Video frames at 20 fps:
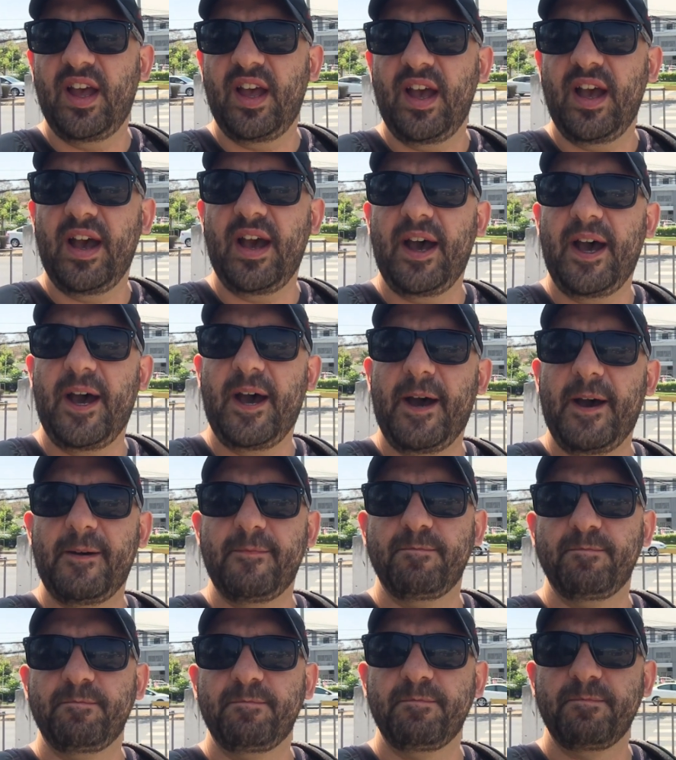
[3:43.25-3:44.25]

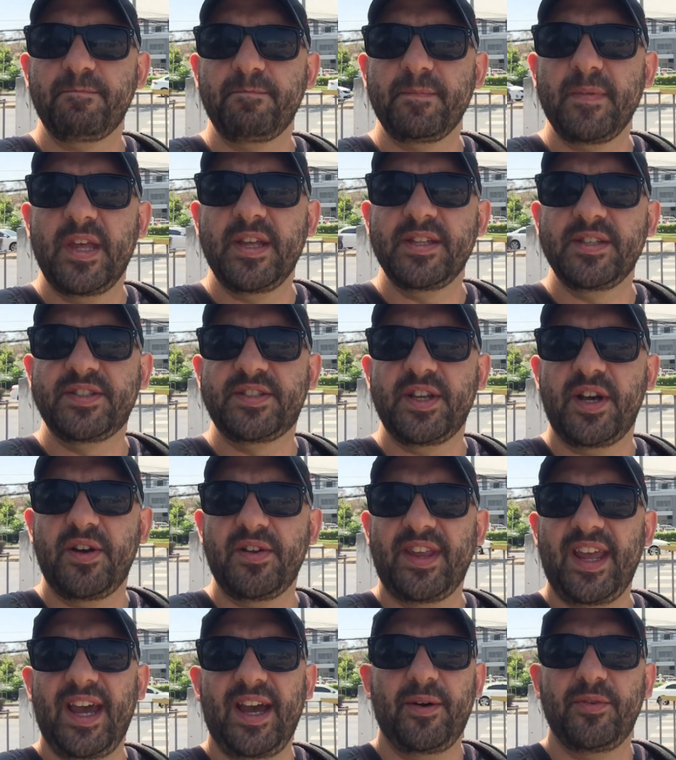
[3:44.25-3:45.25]
So
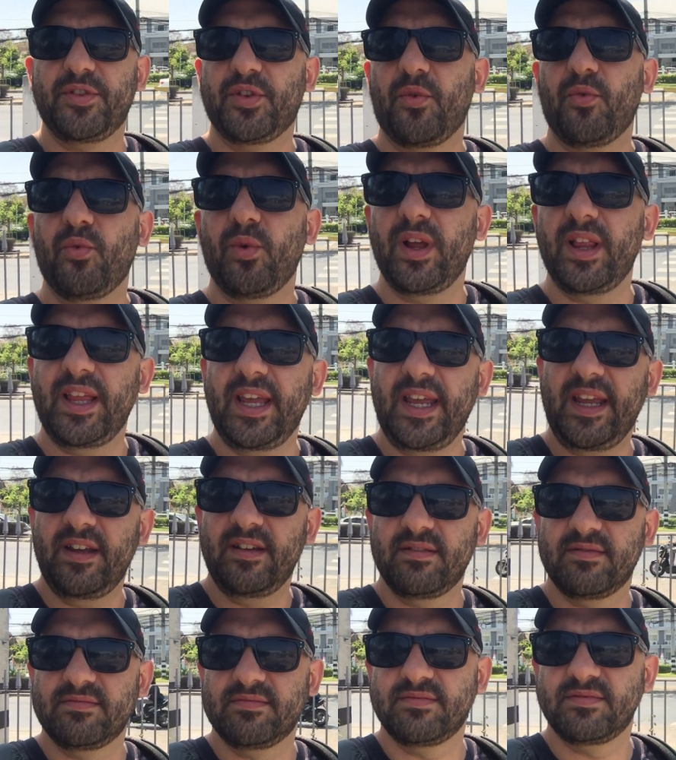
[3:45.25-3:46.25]
yeah, it was a really
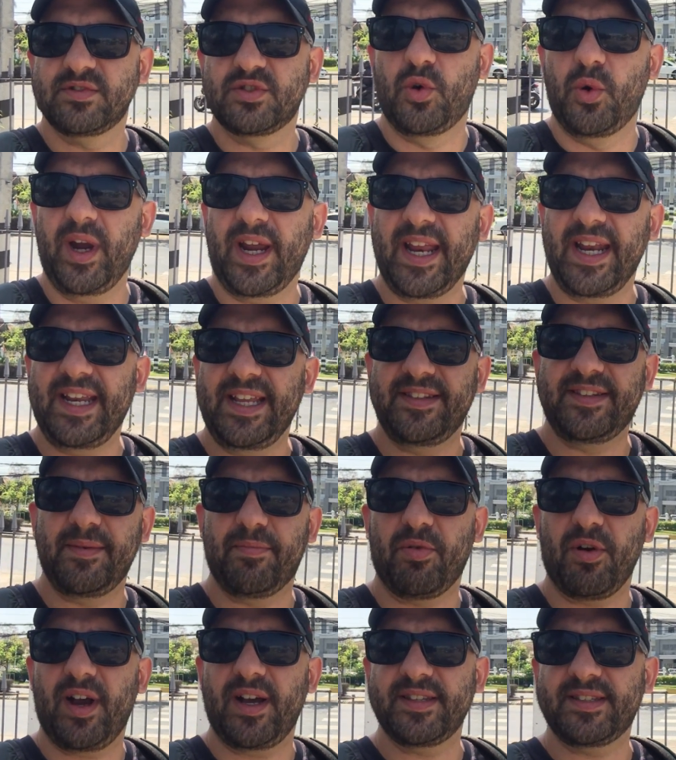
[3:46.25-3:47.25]
quick and easy
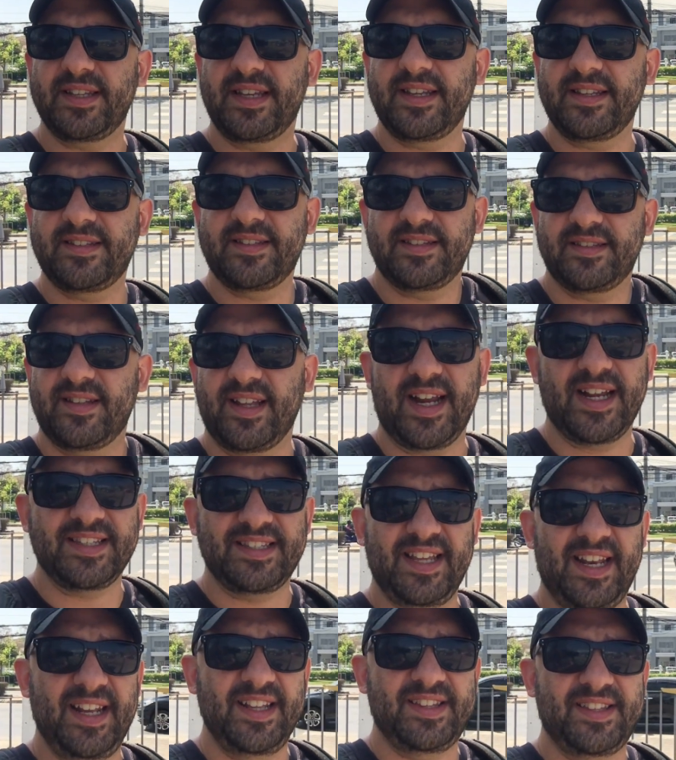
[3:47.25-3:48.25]
process. Like I
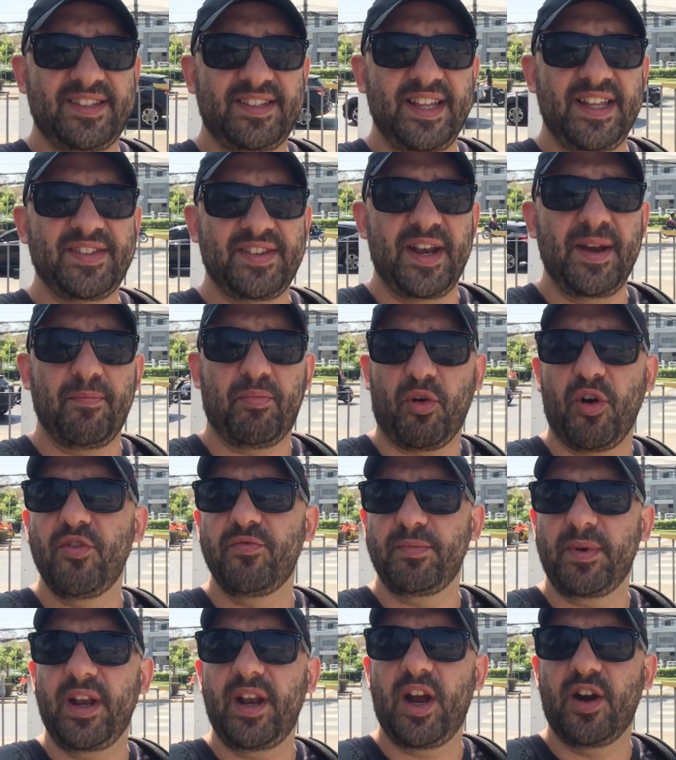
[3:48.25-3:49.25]
said, it's an
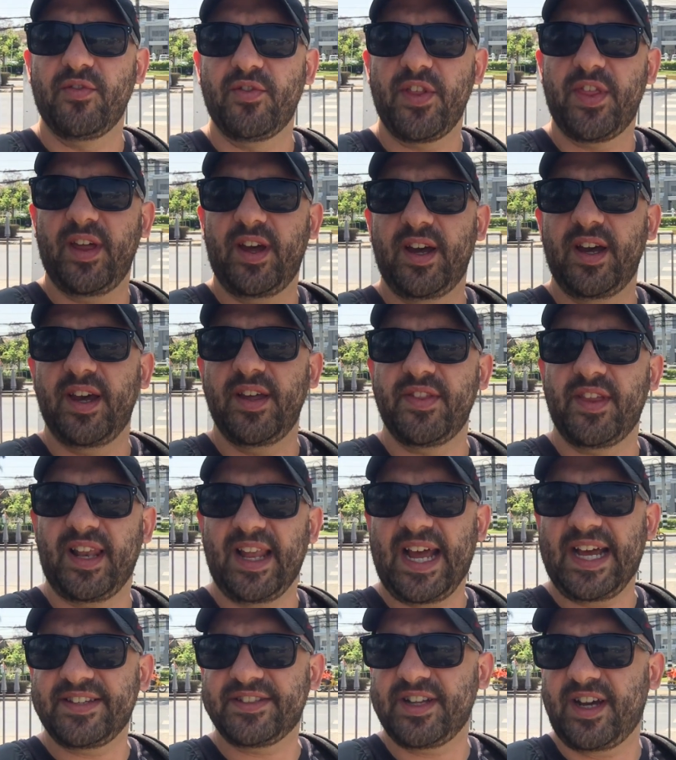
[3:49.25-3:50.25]
improvement over the
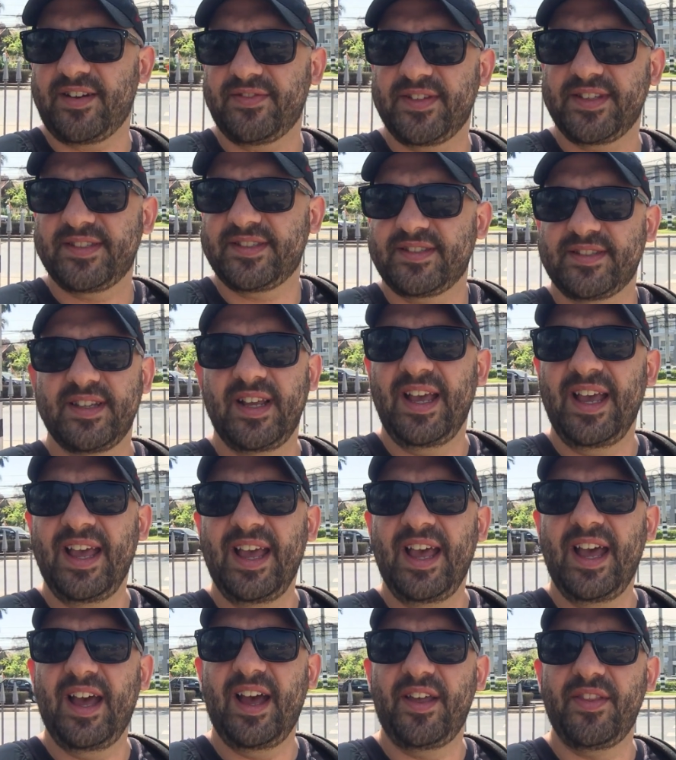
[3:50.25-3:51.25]
last office.
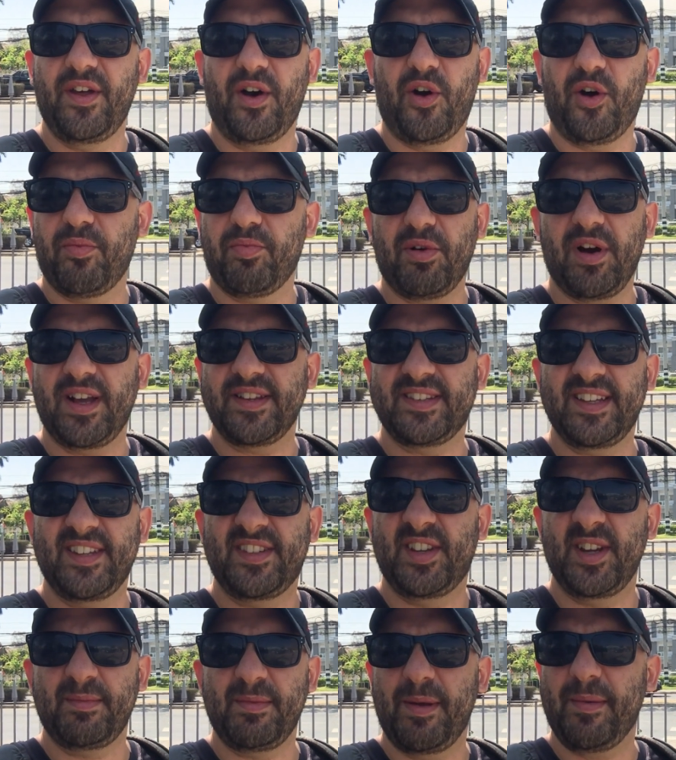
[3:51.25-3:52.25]
The whole process
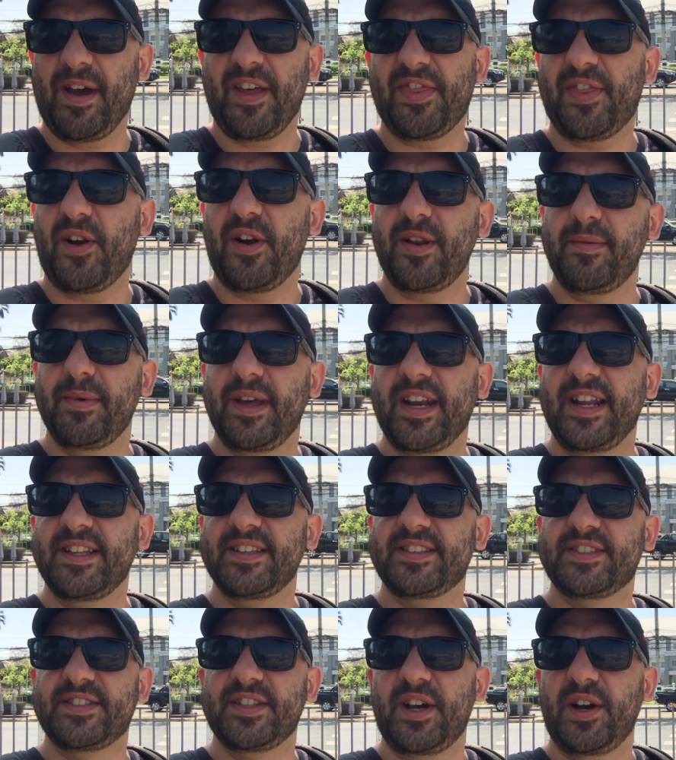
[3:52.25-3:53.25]
took me about 30
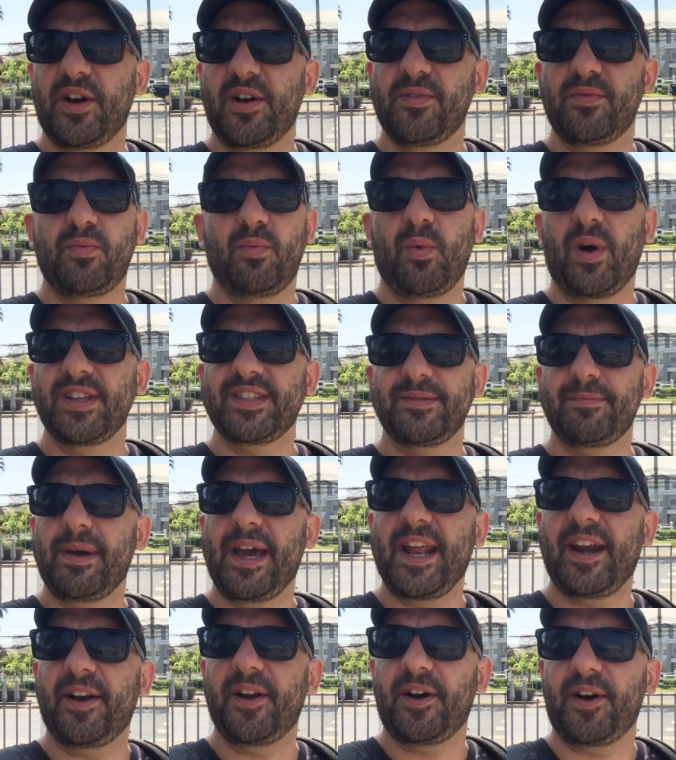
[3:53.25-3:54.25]
minutes, so wasn't
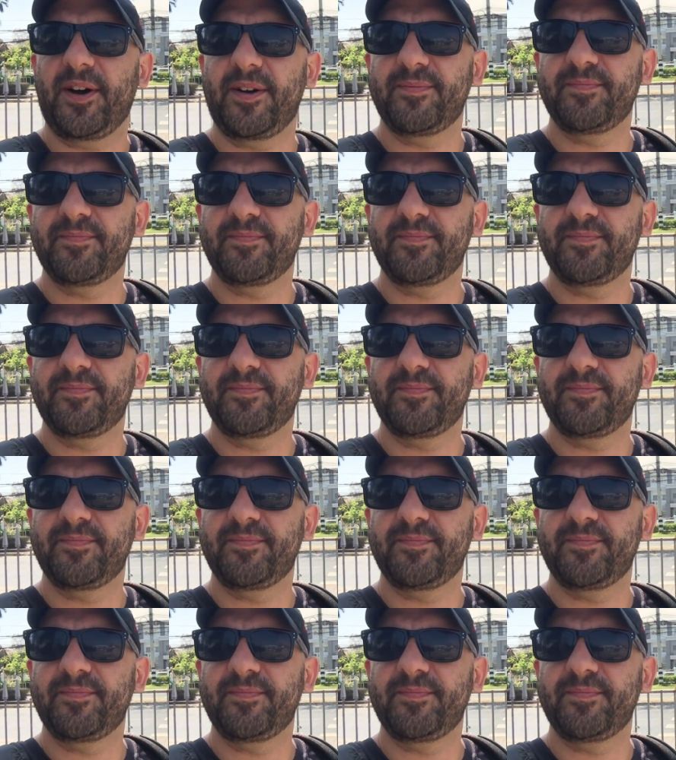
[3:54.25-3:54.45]
bad at all.